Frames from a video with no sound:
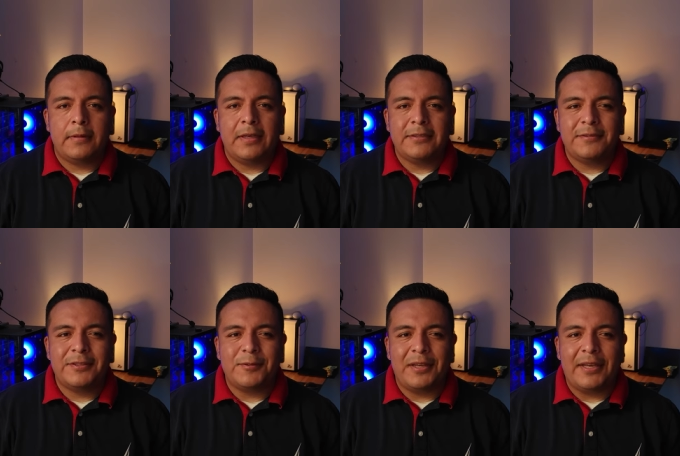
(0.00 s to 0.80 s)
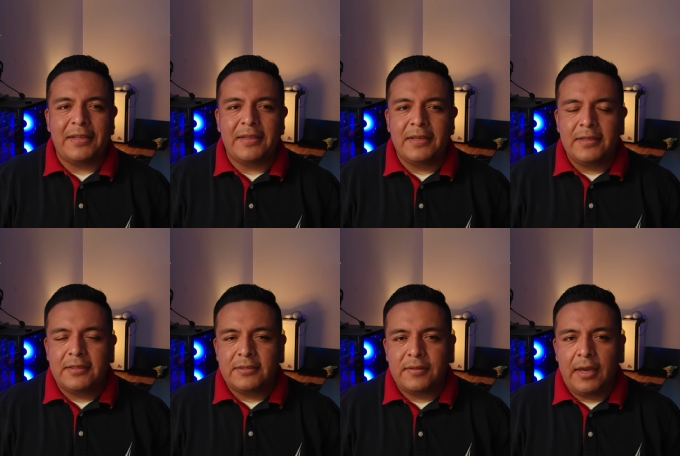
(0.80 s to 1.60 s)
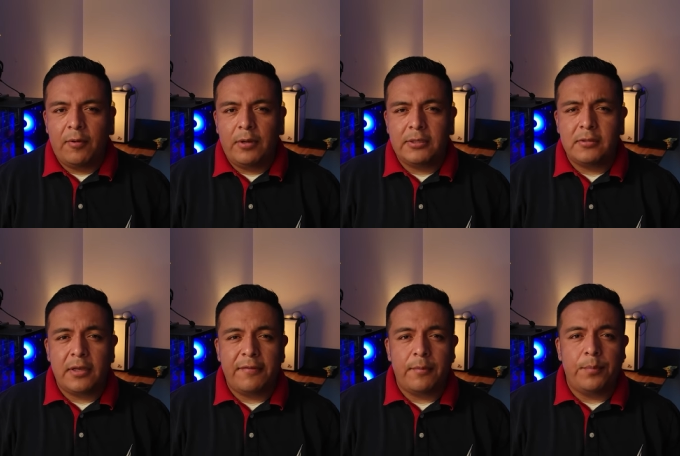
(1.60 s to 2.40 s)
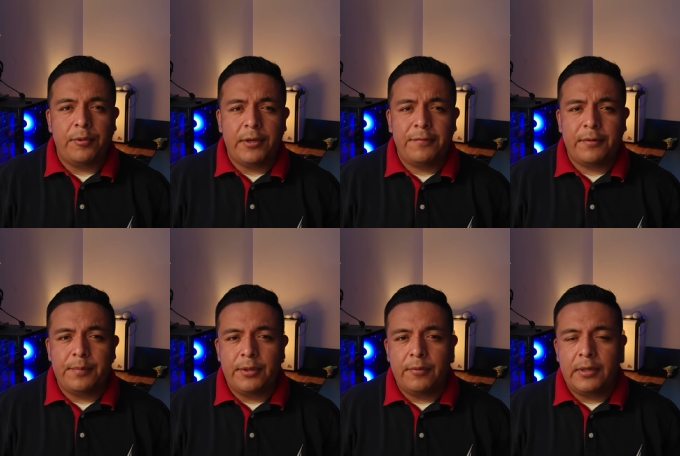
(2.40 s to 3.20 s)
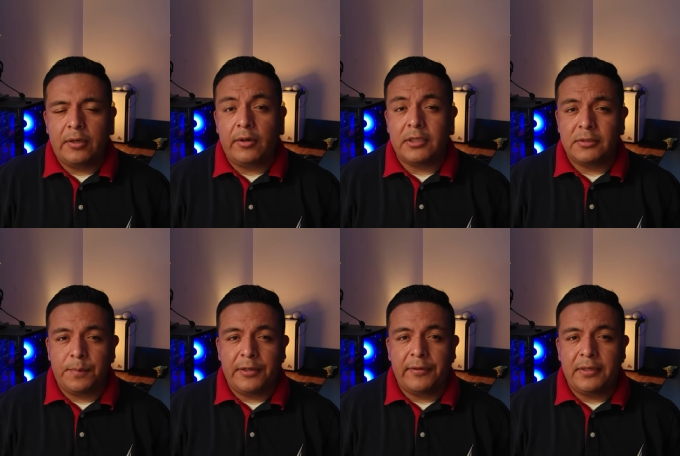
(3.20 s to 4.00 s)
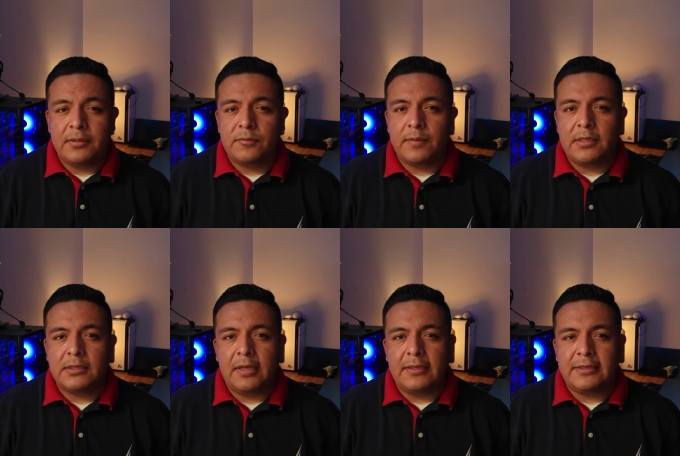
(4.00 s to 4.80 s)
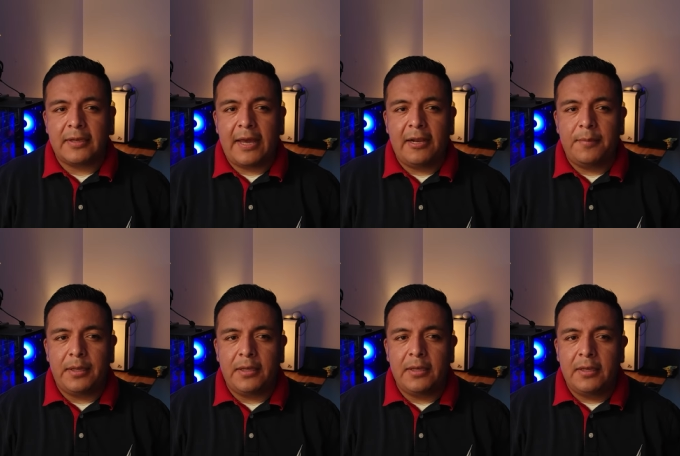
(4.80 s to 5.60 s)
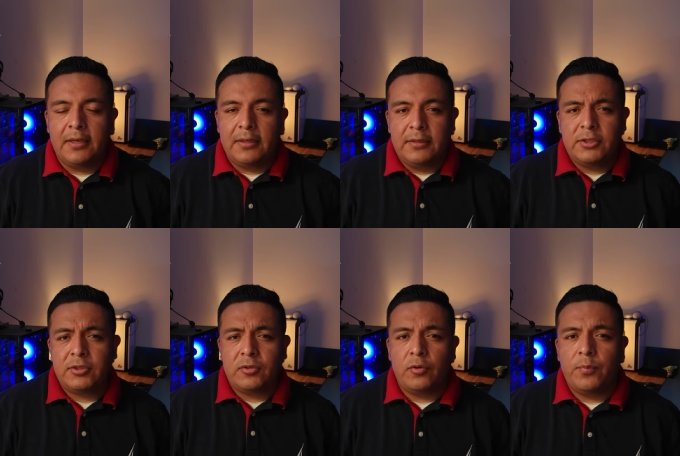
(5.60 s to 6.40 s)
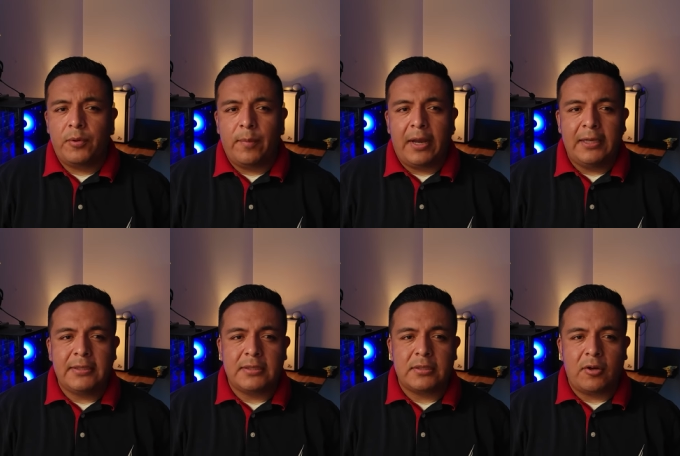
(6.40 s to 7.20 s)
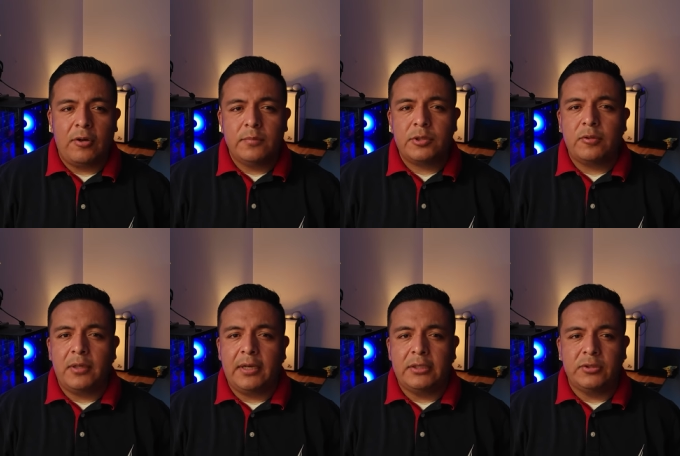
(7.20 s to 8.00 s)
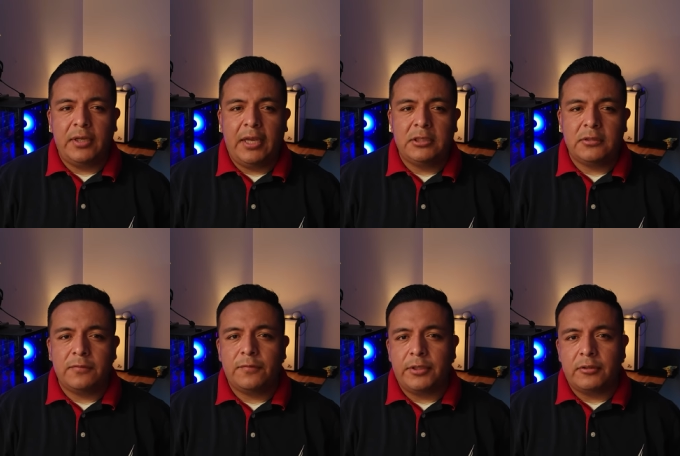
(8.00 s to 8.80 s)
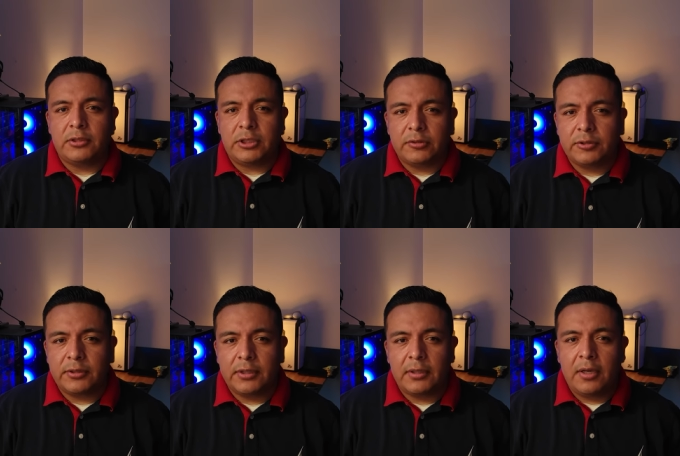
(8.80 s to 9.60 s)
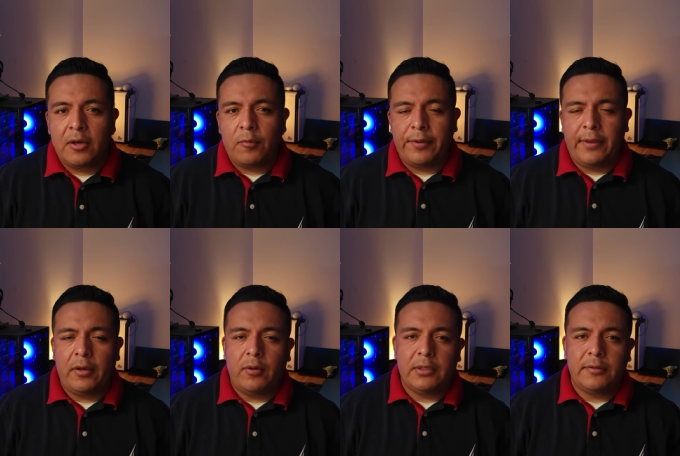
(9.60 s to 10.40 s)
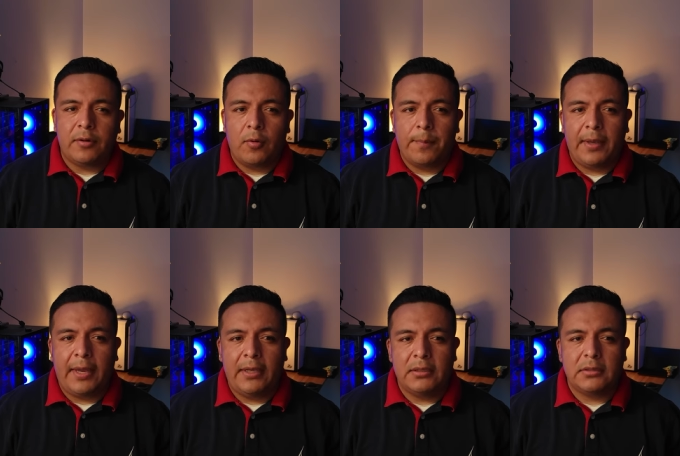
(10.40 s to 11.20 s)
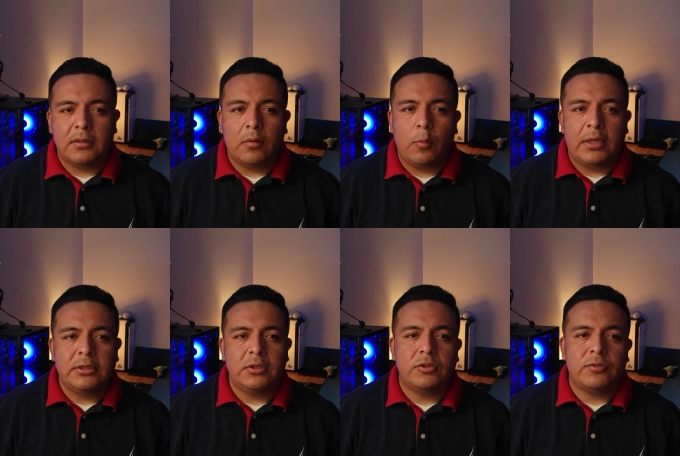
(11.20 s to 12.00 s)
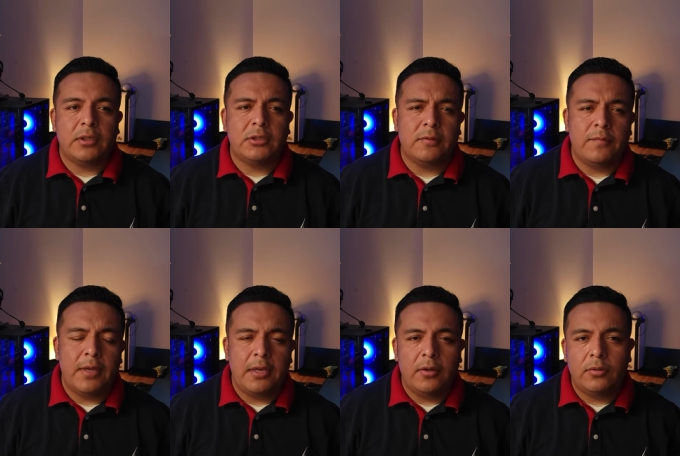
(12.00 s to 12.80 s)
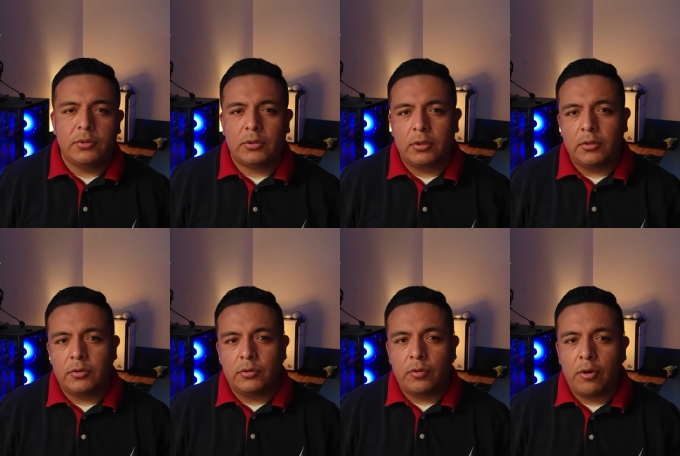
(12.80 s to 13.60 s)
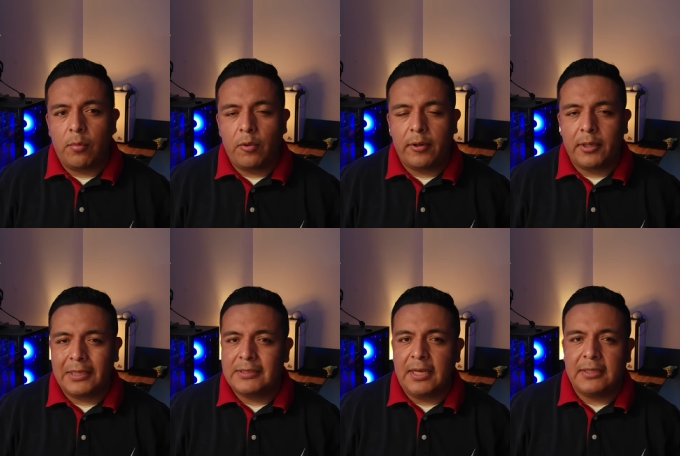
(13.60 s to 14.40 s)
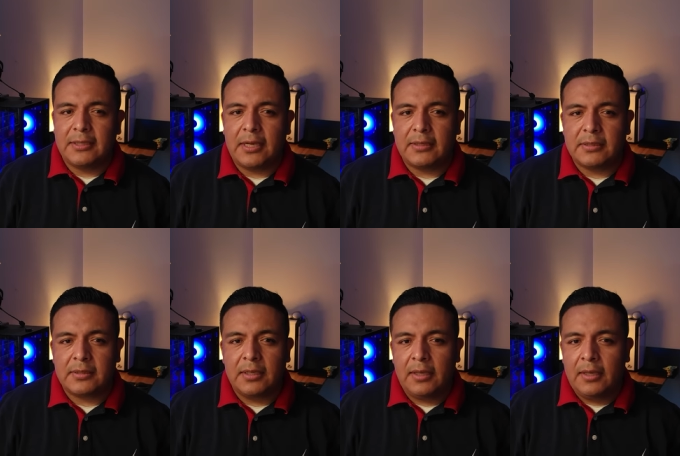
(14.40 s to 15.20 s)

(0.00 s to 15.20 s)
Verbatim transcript: Thanks for tuning in. Today I want to give a brief review on our experience with Acellus Academy. This school provides homeschooling education for your children, where they go at their own pace, watch instructional videos, do homework, and take tests.